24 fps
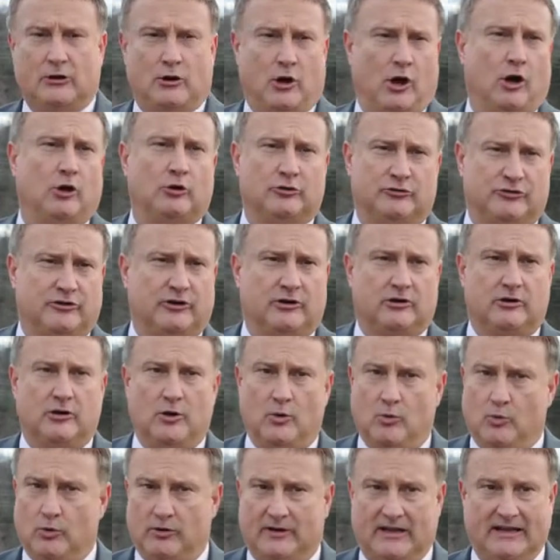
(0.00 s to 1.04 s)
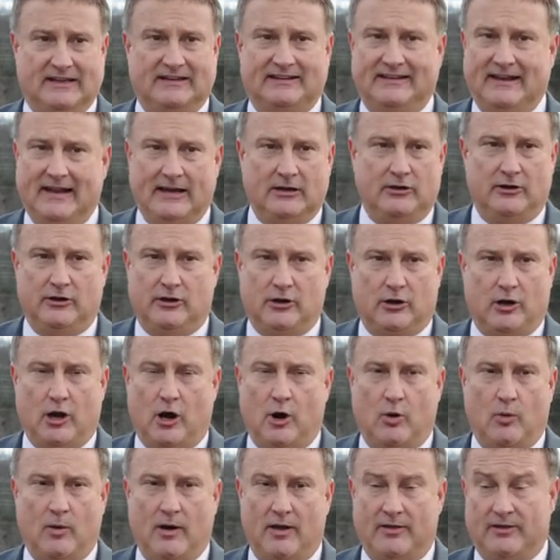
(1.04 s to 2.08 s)
culture will continue to
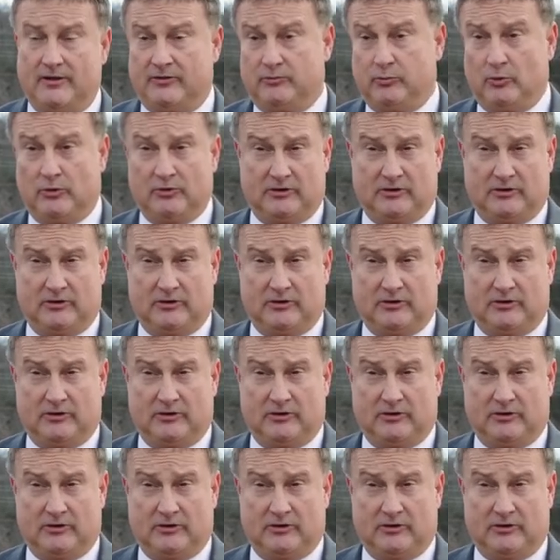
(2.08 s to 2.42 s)
go with us.